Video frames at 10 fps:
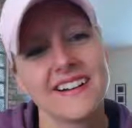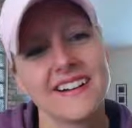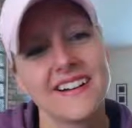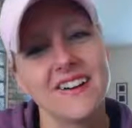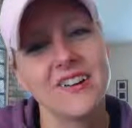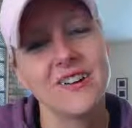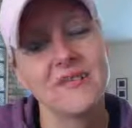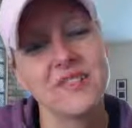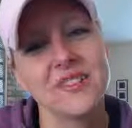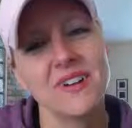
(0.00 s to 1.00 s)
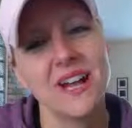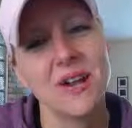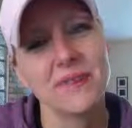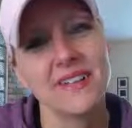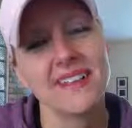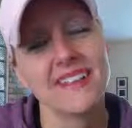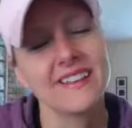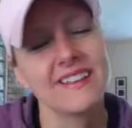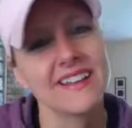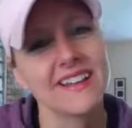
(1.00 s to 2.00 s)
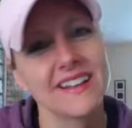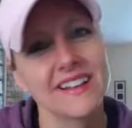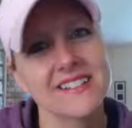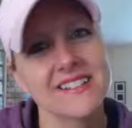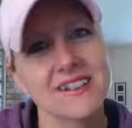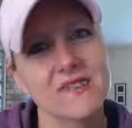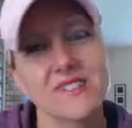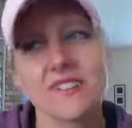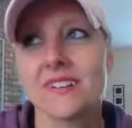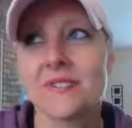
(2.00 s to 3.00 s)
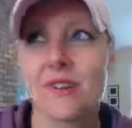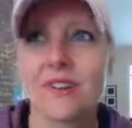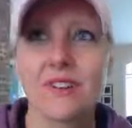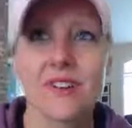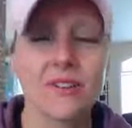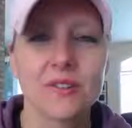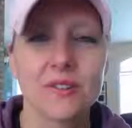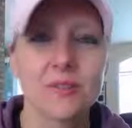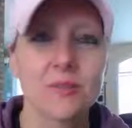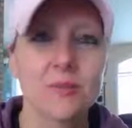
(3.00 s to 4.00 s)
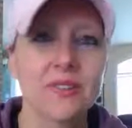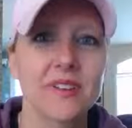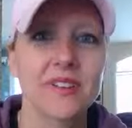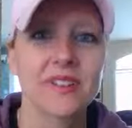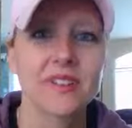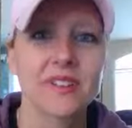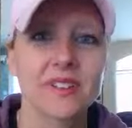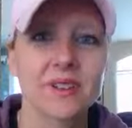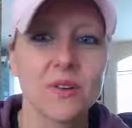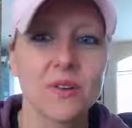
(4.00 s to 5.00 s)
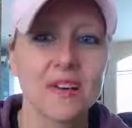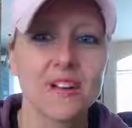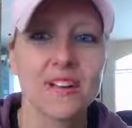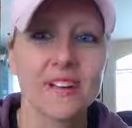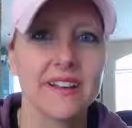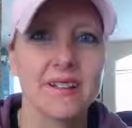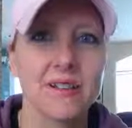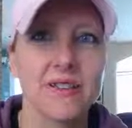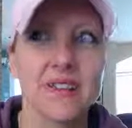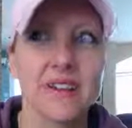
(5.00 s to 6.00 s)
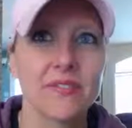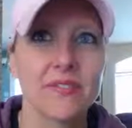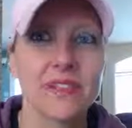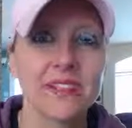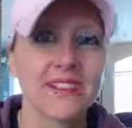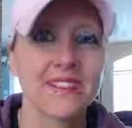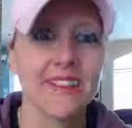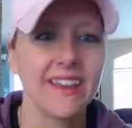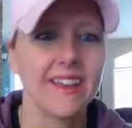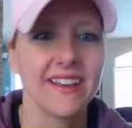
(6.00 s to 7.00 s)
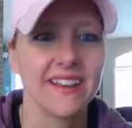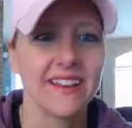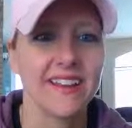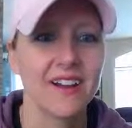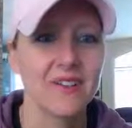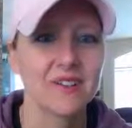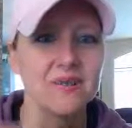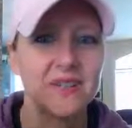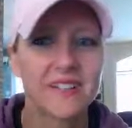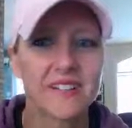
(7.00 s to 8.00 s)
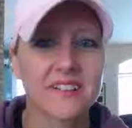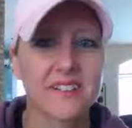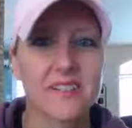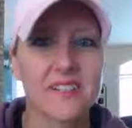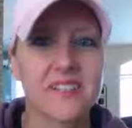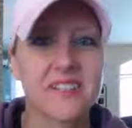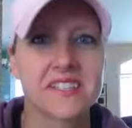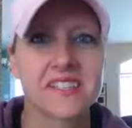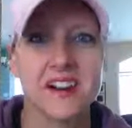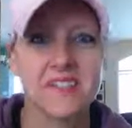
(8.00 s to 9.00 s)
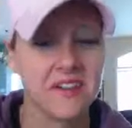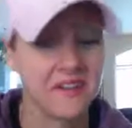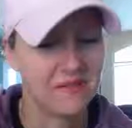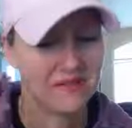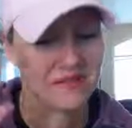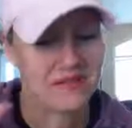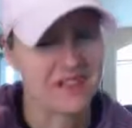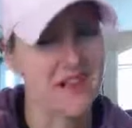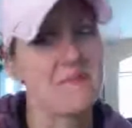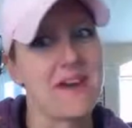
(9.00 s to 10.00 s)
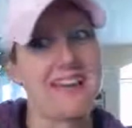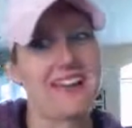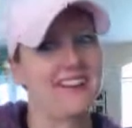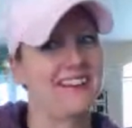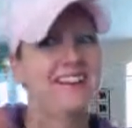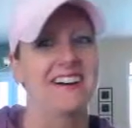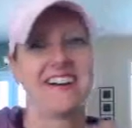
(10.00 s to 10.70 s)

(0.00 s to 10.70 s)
Oh, I'm so happy to hear that, because I was on one of our local groups there for a little while, and I was there for like a day, and I was reading some of the stuff, and I'm like, I'm out of here.